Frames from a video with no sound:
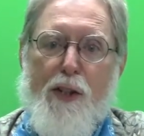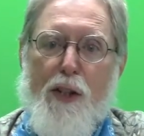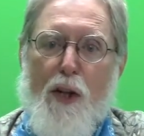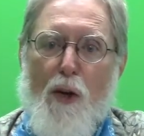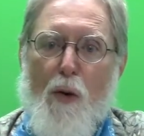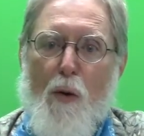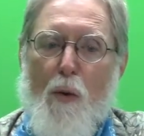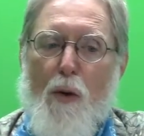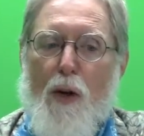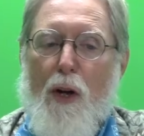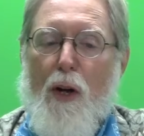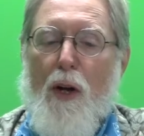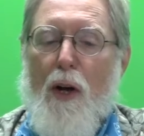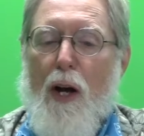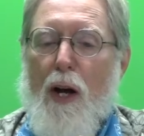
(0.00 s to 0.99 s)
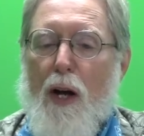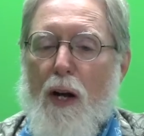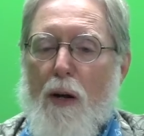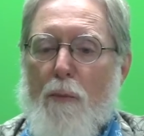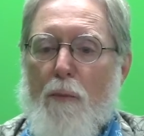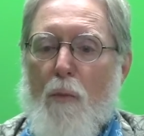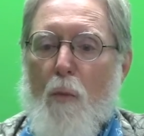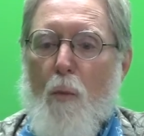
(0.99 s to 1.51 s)
know
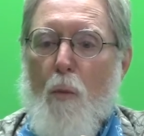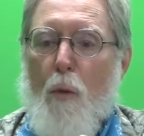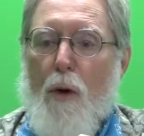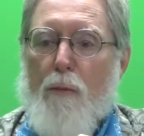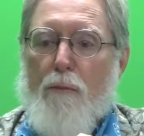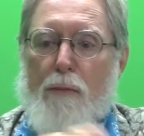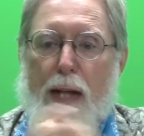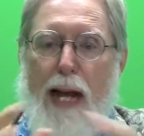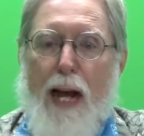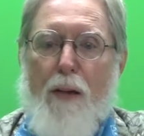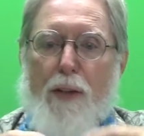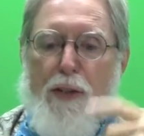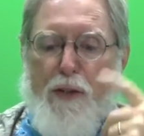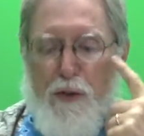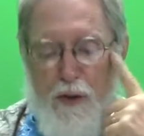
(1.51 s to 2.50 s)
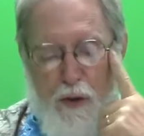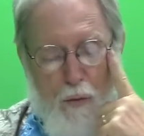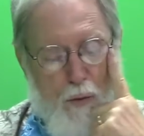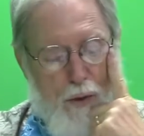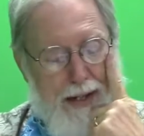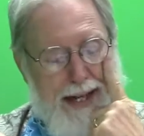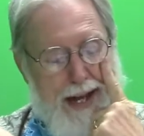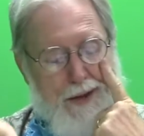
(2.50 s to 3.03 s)
how this is going to
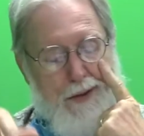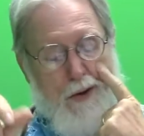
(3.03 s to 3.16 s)
work out.